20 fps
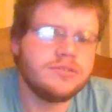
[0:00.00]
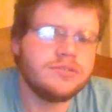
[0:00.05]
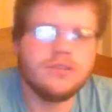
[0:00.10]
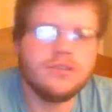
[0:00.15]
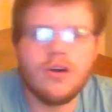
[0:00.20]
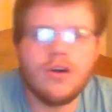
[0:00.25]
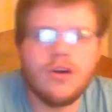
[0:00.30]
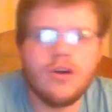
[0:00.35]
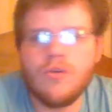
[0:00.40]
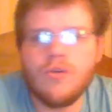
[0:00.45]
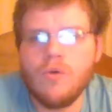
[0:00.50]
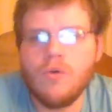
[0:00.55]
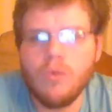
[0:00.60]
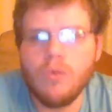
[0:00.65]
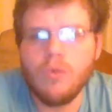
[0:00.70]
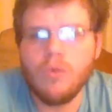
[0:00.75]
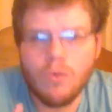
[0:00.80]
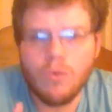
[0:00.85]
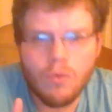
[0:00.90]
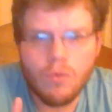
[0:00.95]
to go
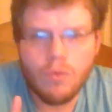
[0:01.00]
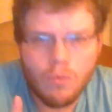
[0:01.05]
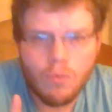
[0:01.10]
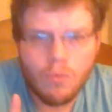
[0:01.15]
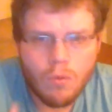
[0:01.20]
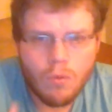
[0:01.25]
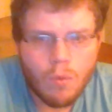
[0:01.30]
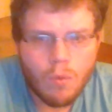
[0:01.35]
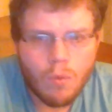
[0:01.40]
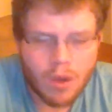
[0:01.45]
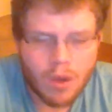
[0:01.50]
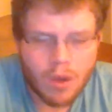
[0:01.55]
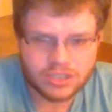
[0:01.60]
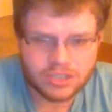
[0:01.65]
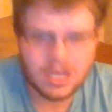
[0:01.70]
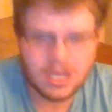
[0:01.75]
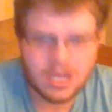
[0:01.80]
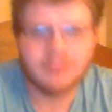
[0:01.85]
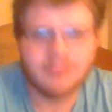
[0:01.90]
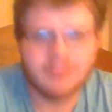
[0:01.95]
watch
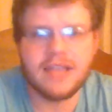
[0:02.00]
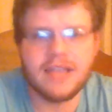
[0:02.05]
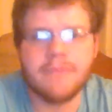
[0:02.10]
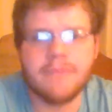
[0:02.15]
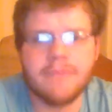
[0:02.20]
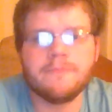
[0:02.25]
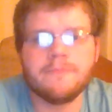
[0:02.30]
a Cubs game.